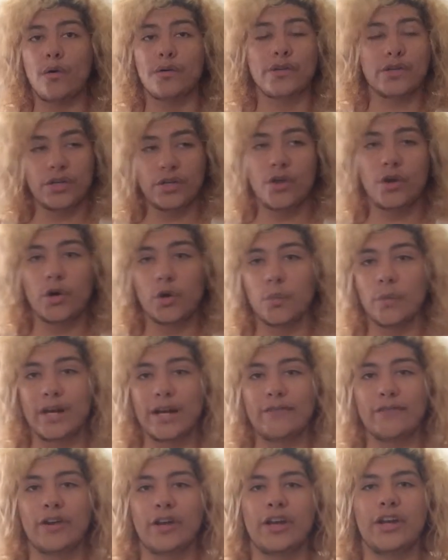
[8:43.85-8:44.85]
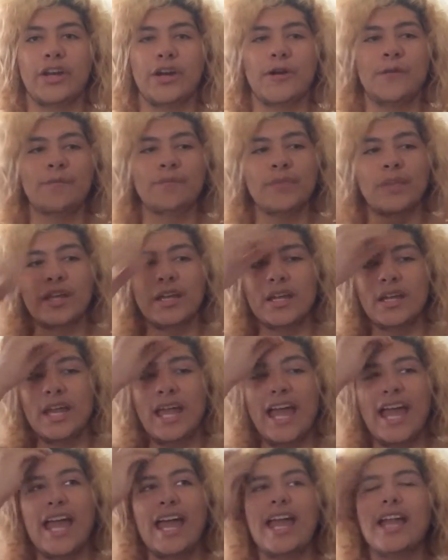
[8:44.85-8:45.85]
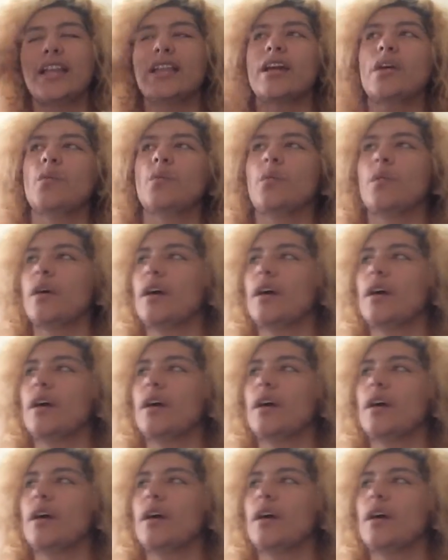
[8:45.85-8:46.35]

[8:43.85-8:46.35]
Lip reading: you know, or whatever, you know? And